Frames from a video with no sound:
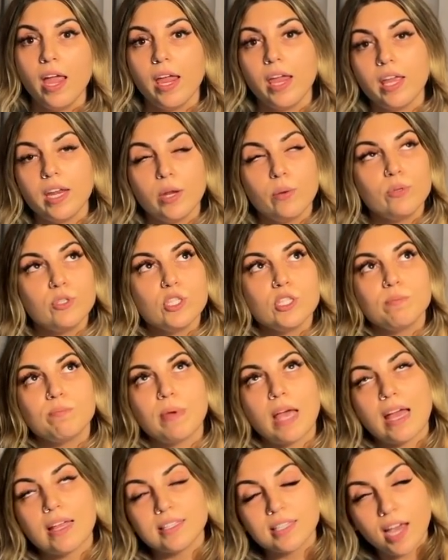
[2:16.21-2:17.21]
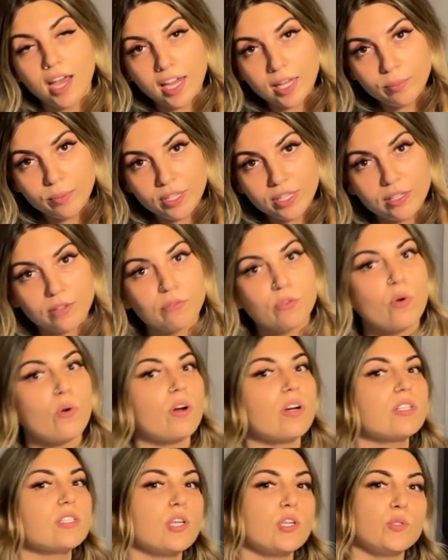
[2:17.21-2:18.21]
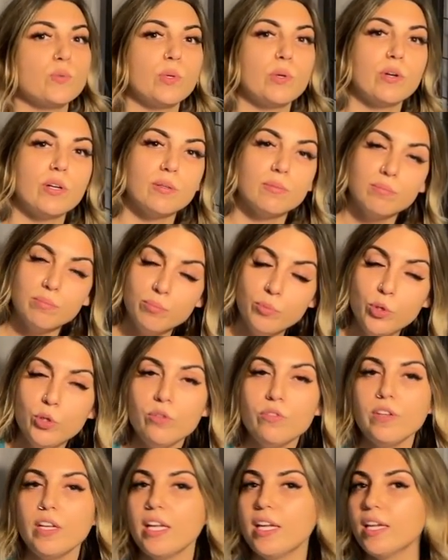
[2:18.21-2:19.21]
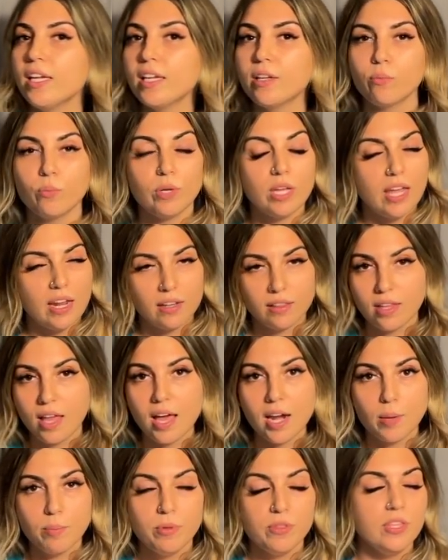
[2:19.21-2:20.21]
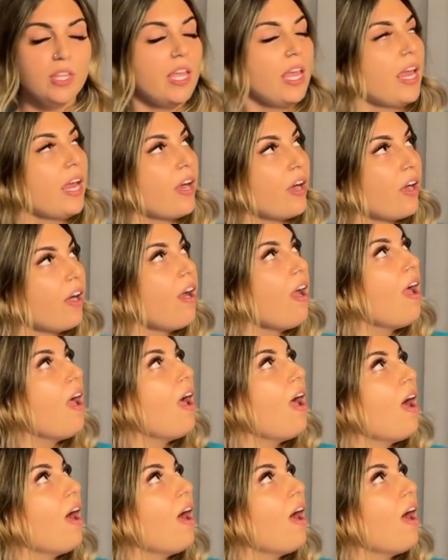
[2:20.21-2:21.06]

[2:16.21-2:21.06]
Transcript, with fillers: And it was just bad timing, of course, because we were moving and we had a lot up in the air.